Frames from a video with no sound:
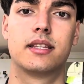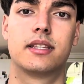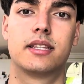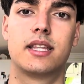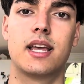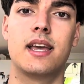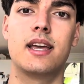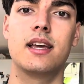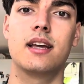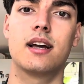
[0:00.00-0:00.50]

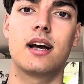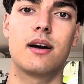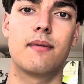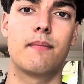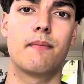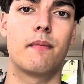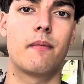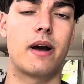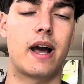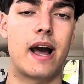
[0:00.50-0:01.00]
They
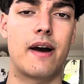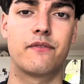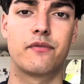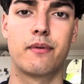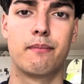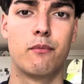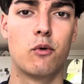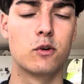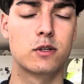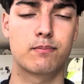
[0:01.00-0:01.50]
have the
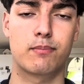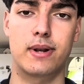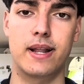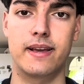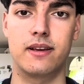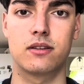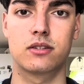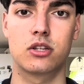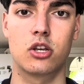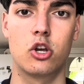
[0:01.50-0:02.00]
most
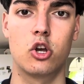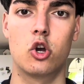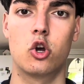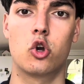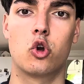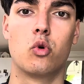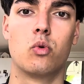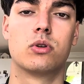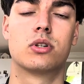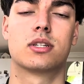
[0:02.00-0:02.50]
players
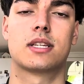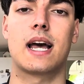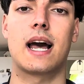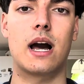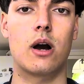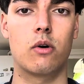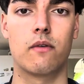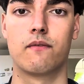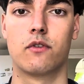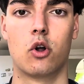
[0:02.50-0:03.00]
who just
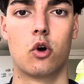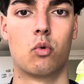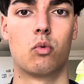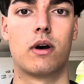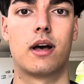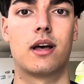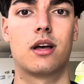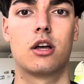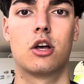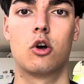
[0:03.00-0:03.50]
out of
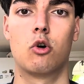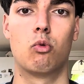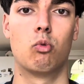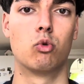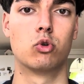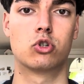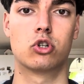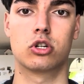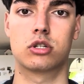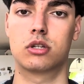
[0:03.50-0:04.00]
nowhere
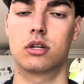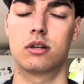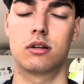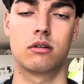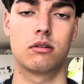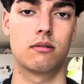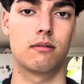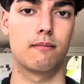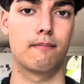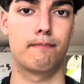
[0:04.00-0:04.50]
will just
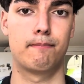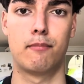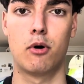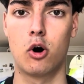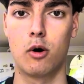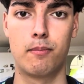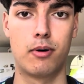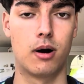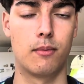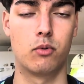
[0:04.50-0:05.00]

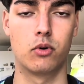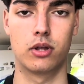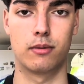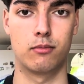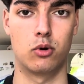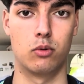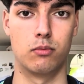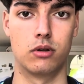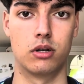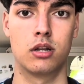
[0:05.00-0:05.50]
pop up with a
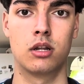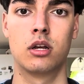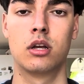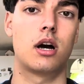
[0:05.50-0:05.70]
moment.